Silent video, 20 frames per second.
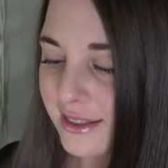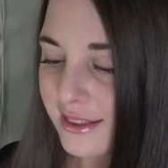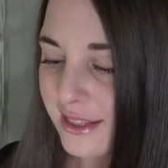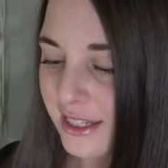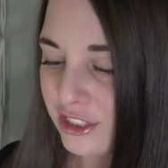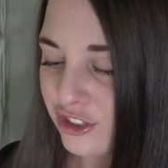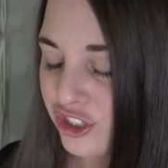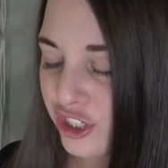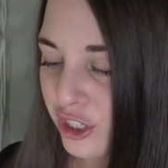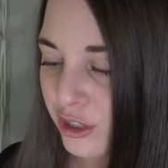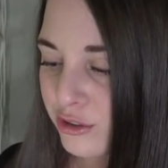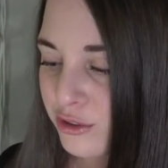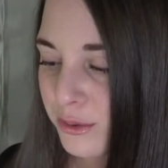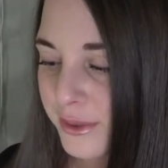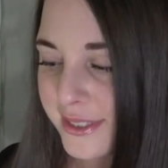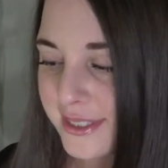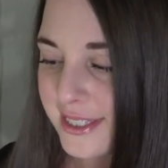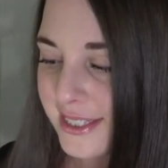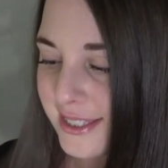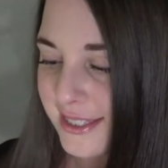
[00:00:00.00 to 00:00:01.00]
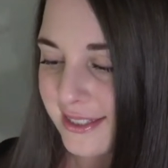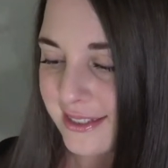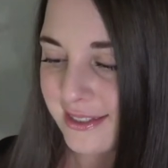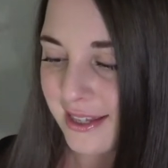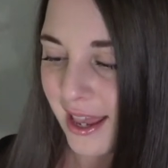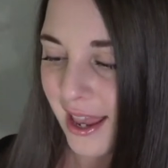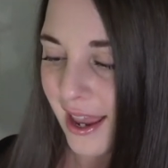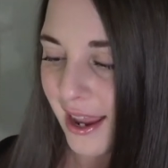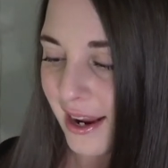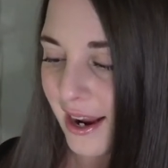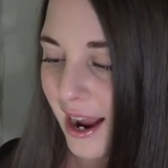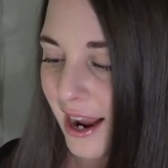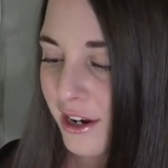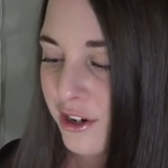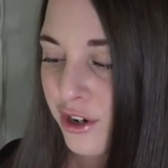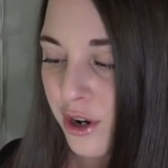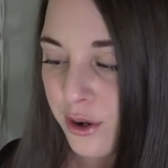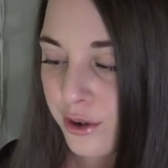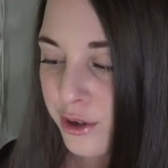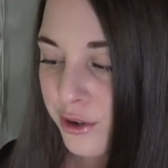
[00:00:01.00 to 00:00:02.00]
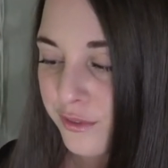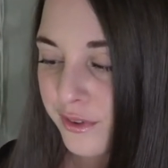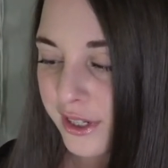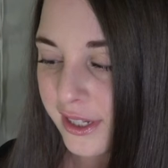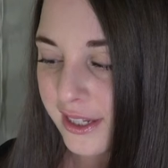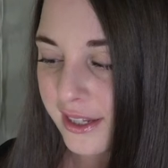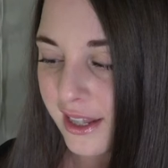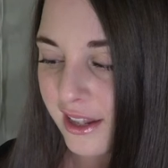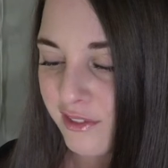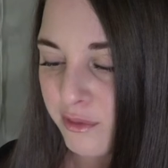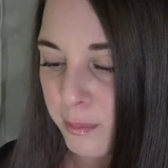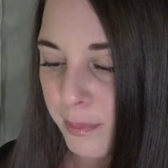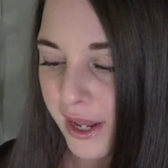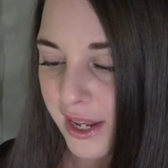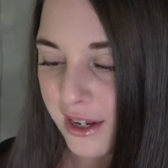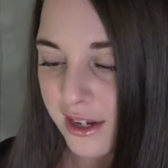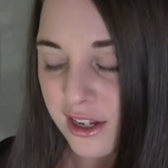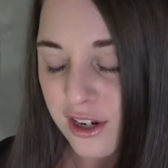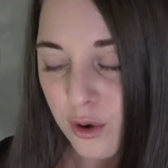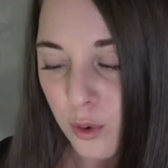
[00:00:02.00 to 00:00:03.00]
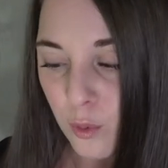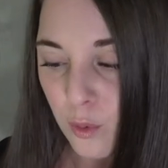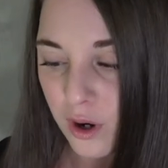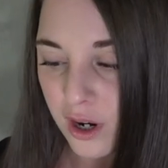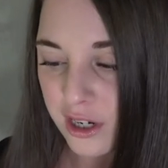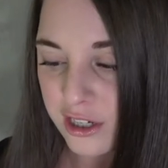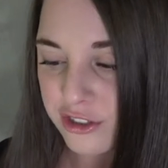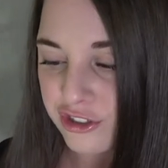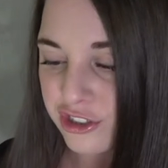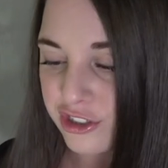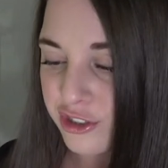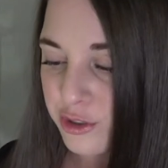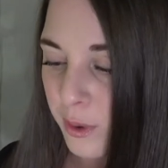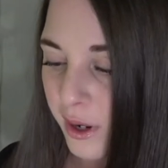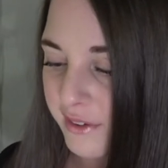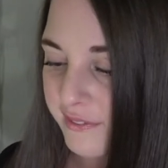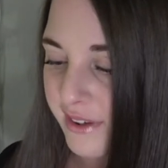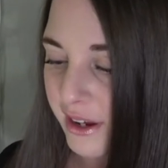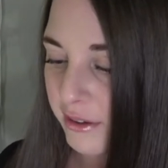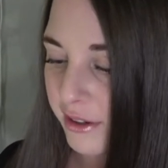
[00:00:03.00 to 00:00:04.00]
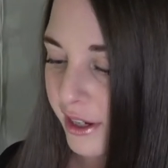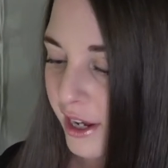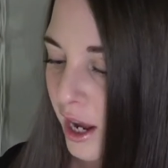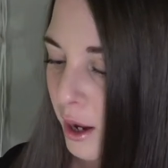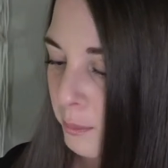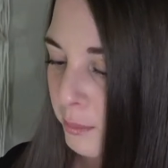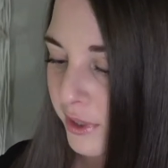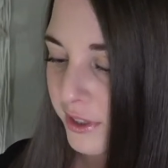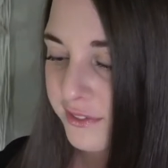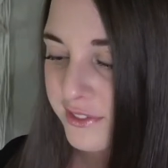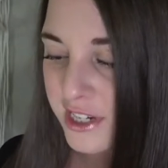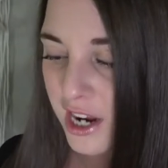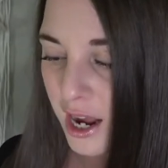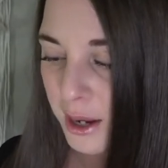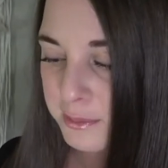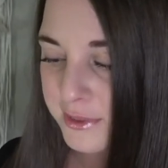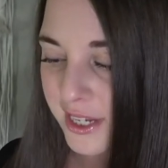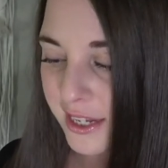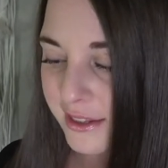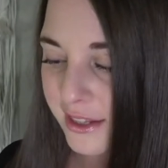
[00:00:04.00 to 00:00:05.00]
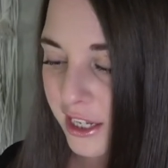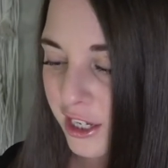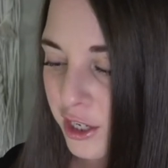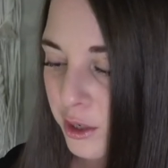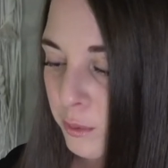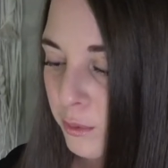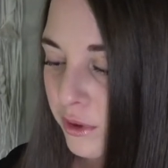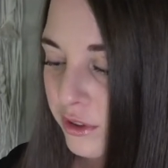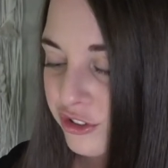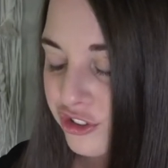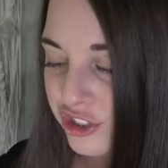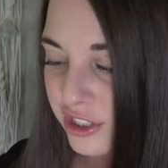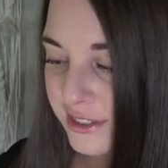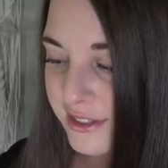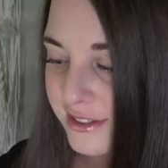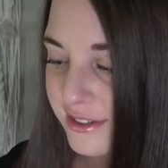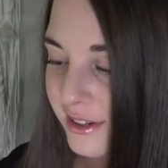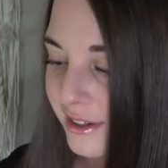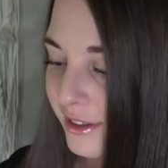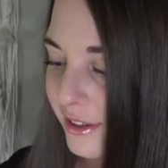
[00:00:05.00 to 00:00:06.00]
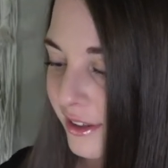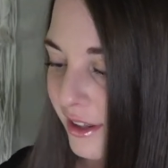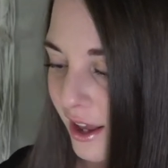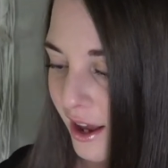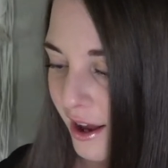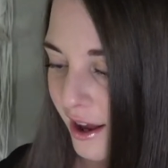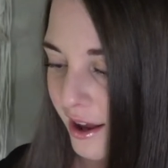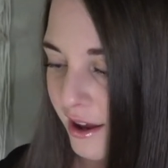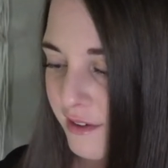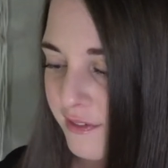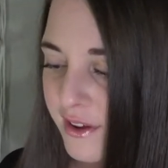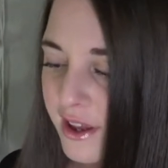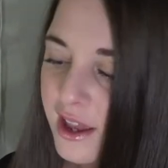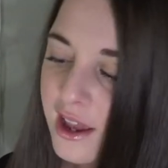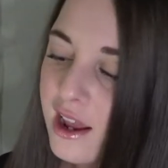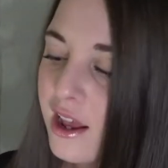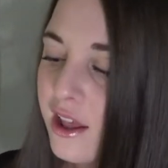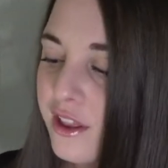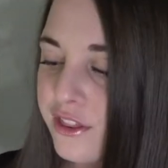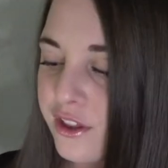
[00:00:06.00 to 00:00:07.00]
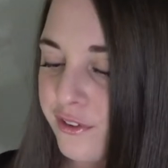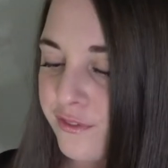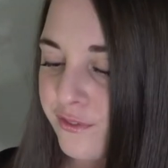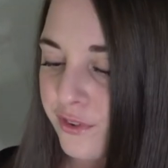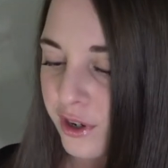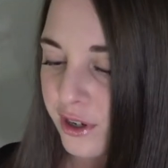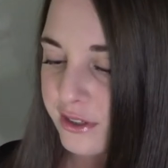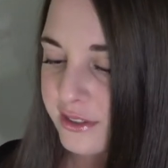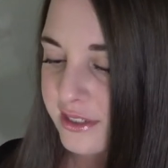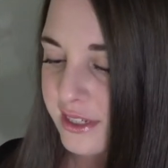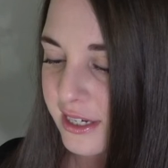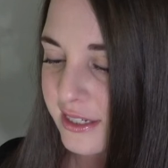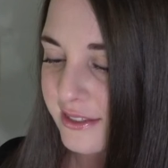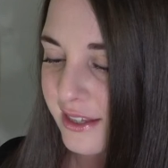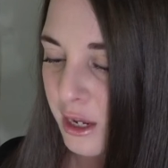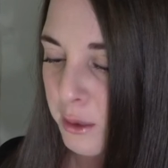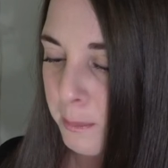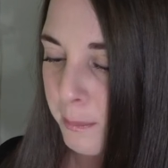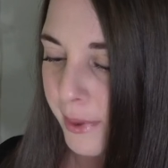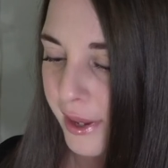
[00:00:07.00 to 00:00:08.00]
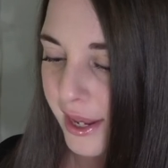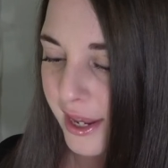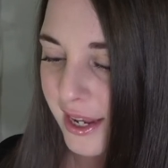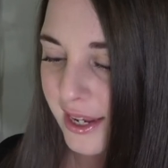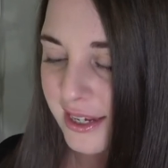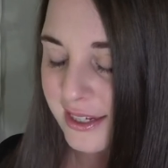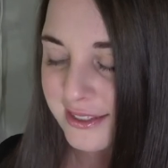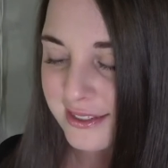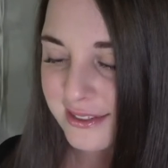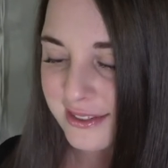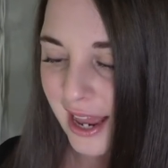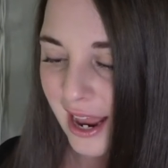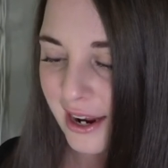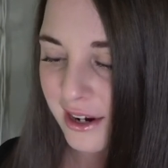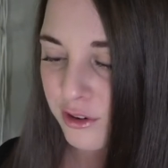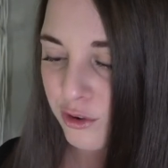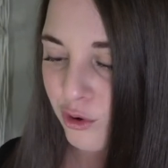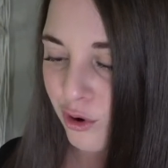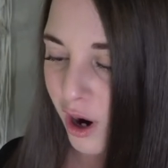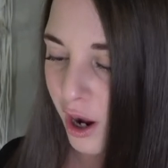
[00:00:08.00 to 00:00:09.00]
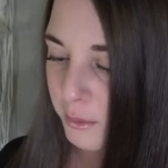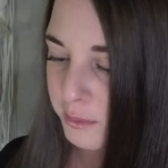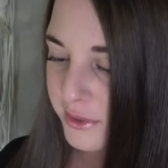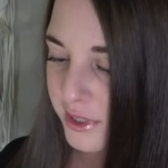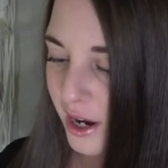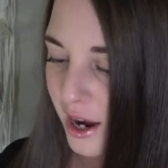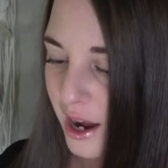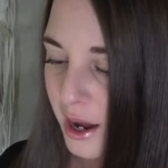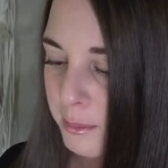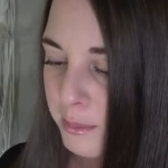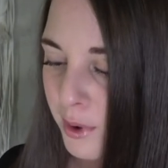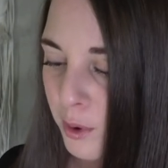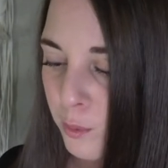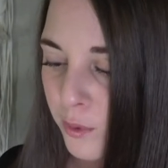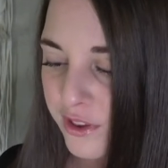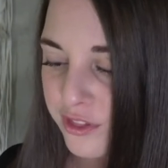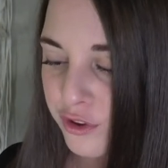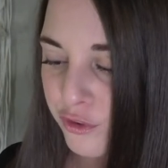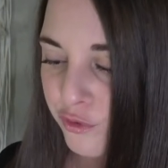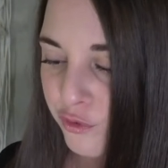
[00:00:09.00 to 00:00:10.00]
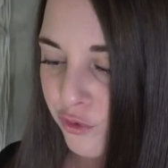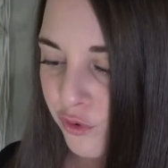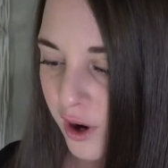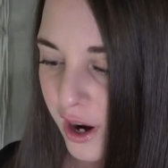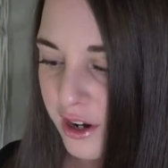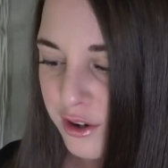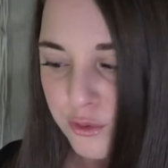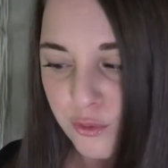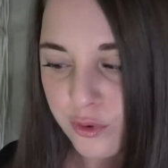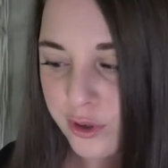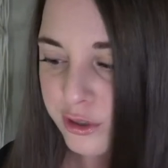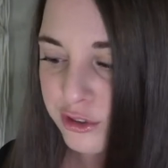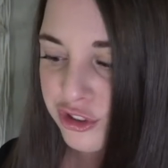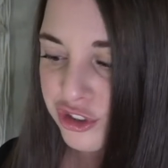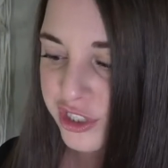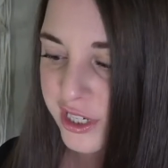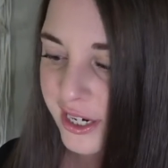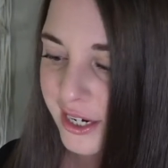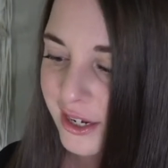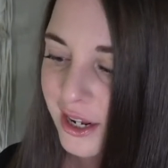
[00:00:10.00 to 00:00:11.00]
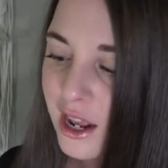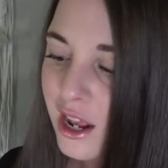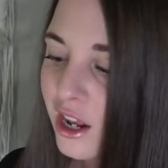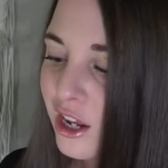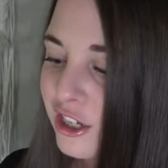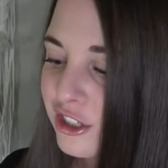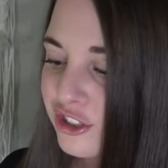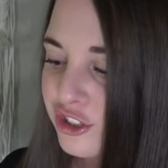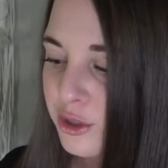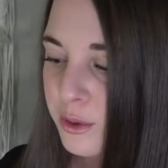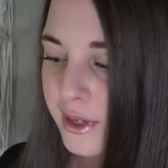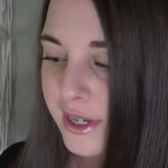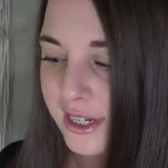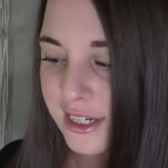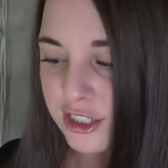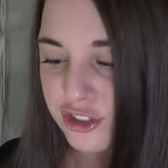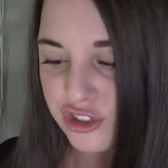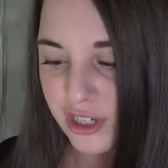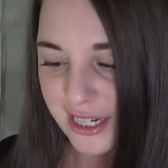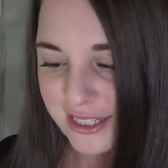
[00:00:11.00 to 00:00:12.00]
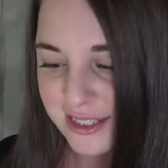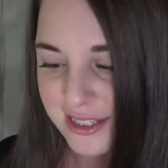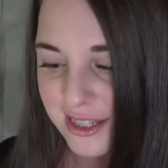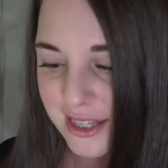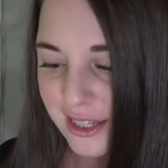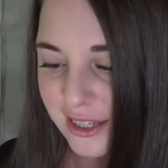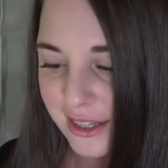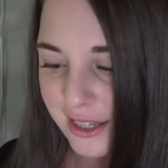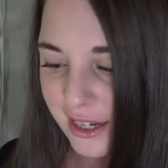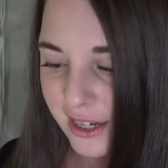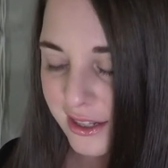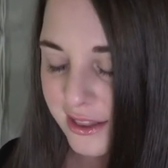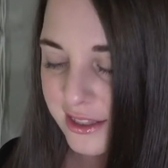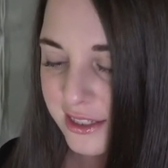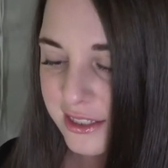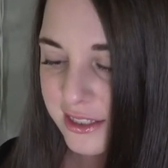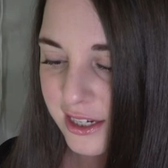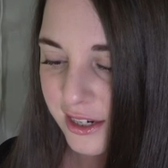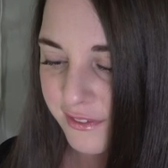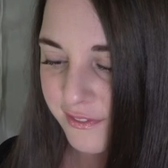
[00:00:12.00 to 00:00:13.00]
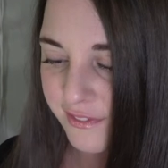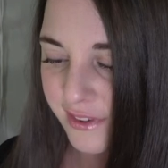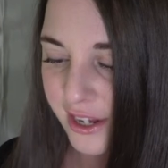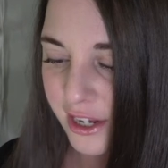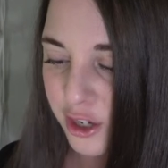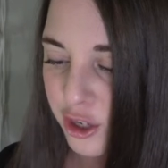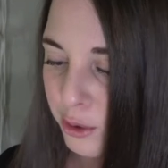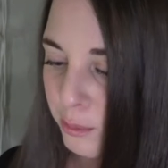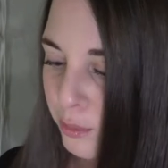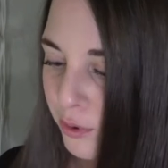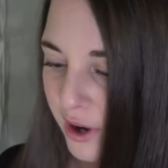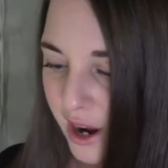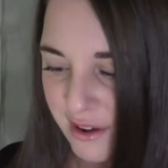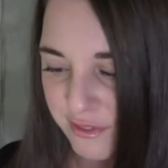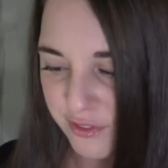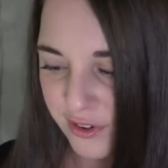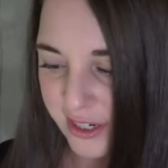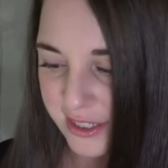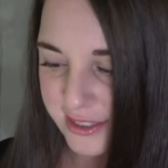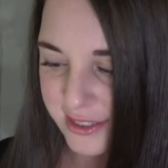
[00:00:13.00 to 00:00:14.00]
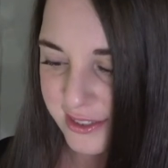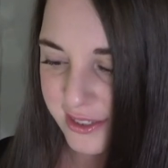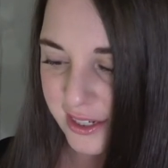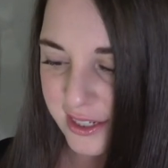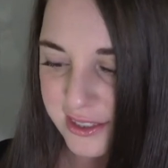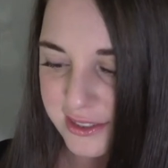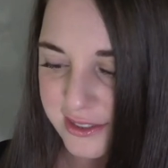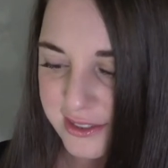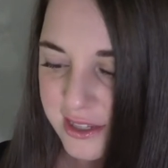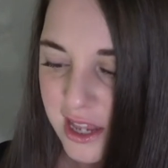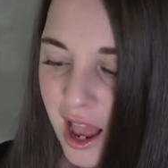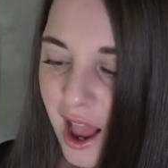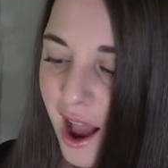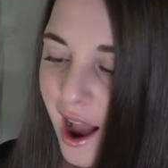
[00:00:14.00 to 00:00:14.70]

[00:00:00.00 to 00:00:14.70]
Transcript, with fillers: Then she goes on to say, "I know you really love pink and orange, so I found a couple of tops I think you will just love. The first is a pink satin crop top with front ruching, so you can adjust the length to fit your preferences.